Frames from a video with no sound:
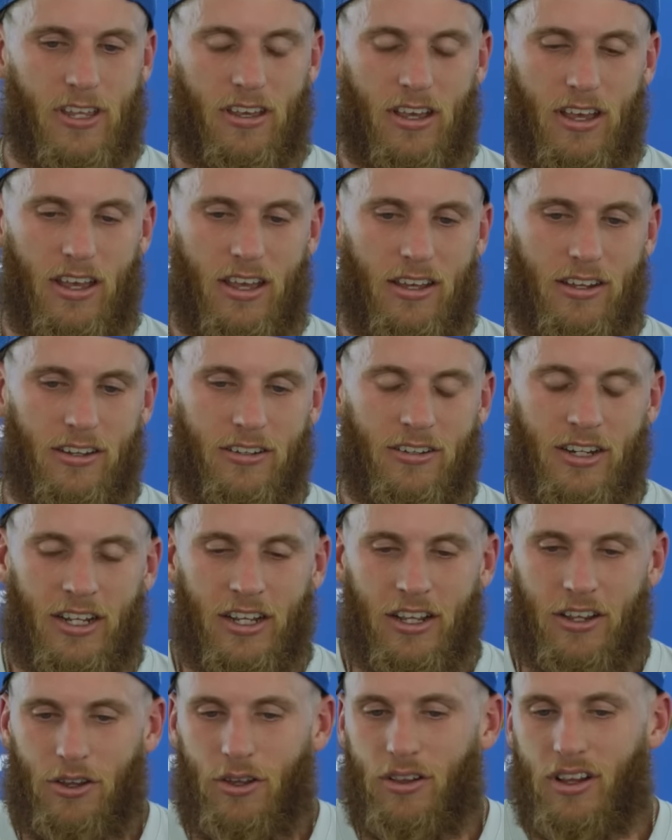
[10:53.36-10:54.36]
And
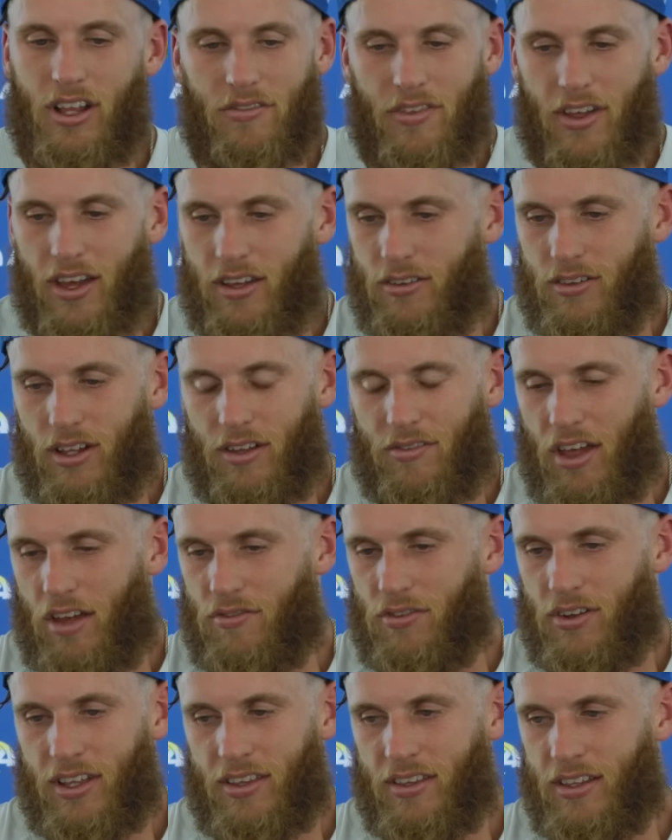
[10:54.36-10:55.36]
you love that. You love that
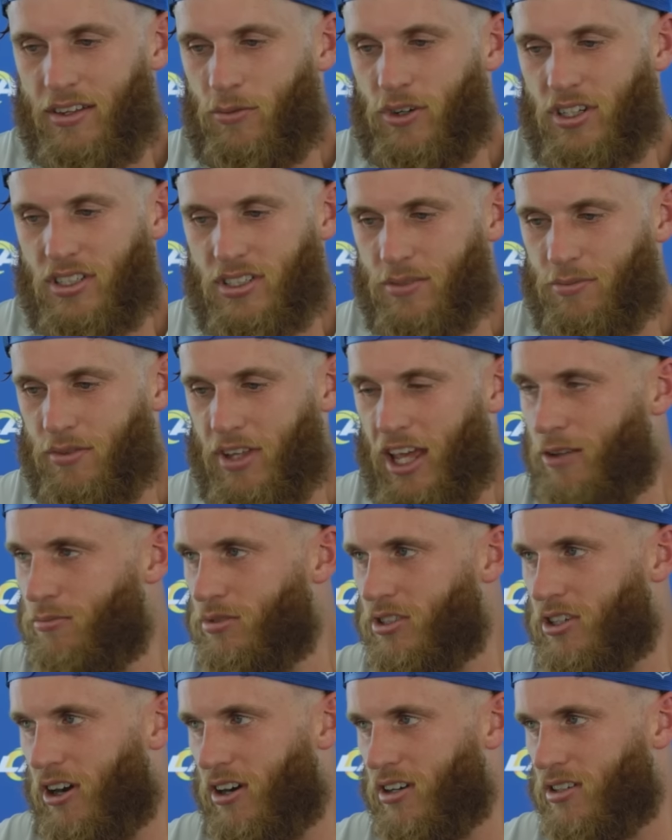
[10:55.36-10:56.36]
feeling. Then once the game
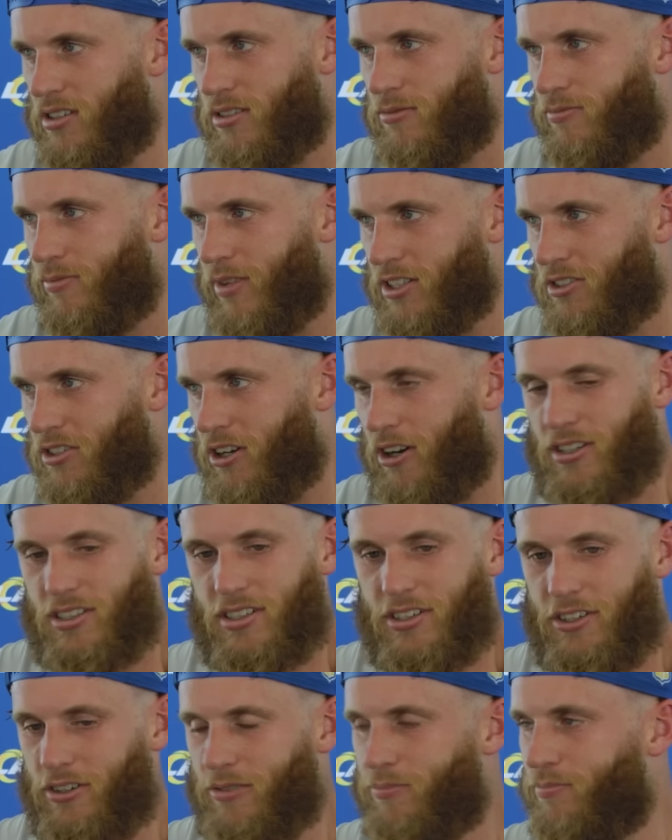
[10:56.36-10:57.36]
starts, it
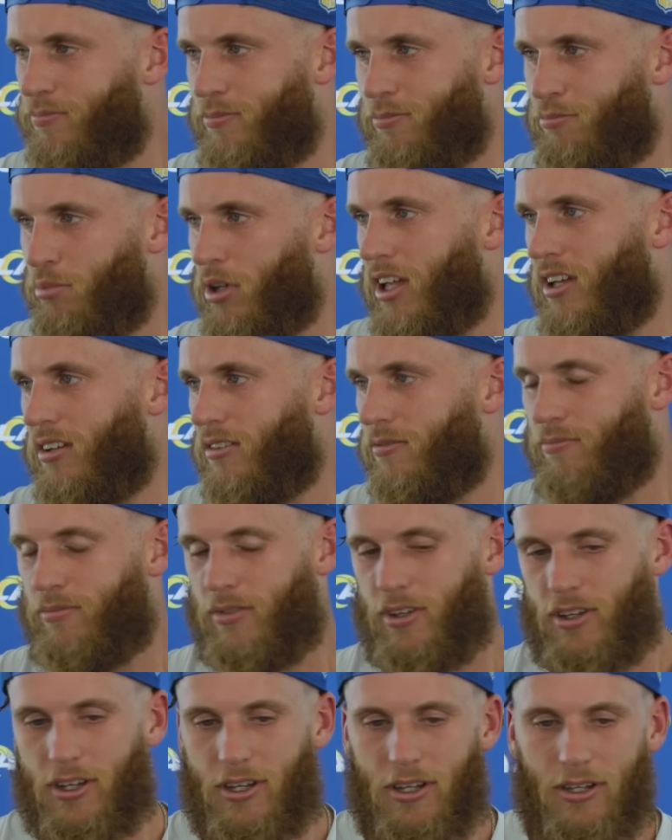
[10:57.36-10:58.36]
starts and you're playing.
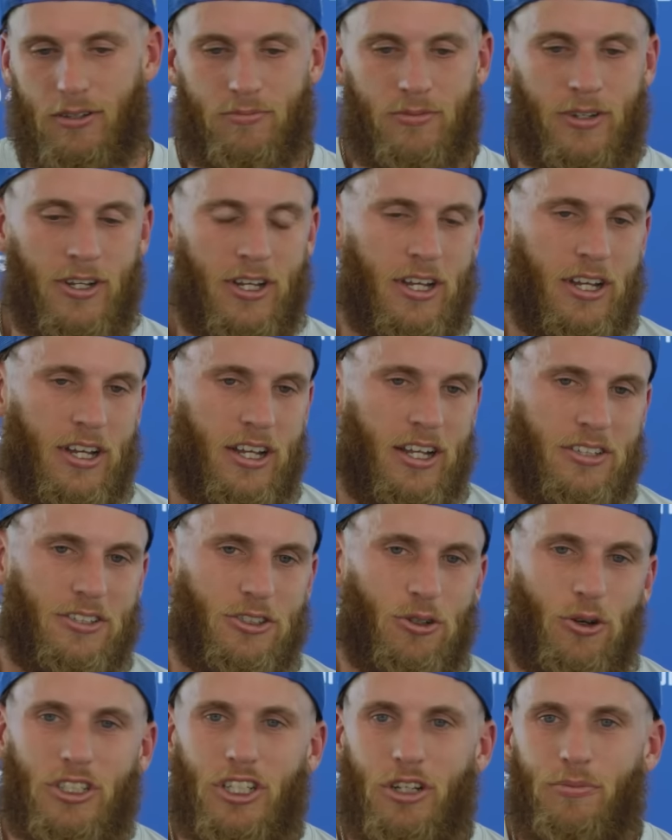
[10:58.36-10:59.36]

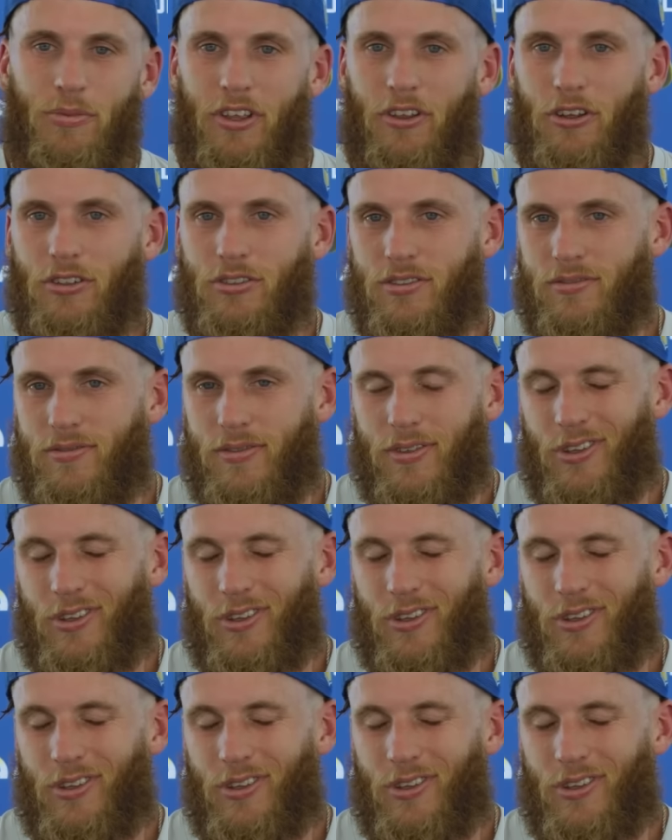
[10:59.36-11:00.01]
There's always going to be those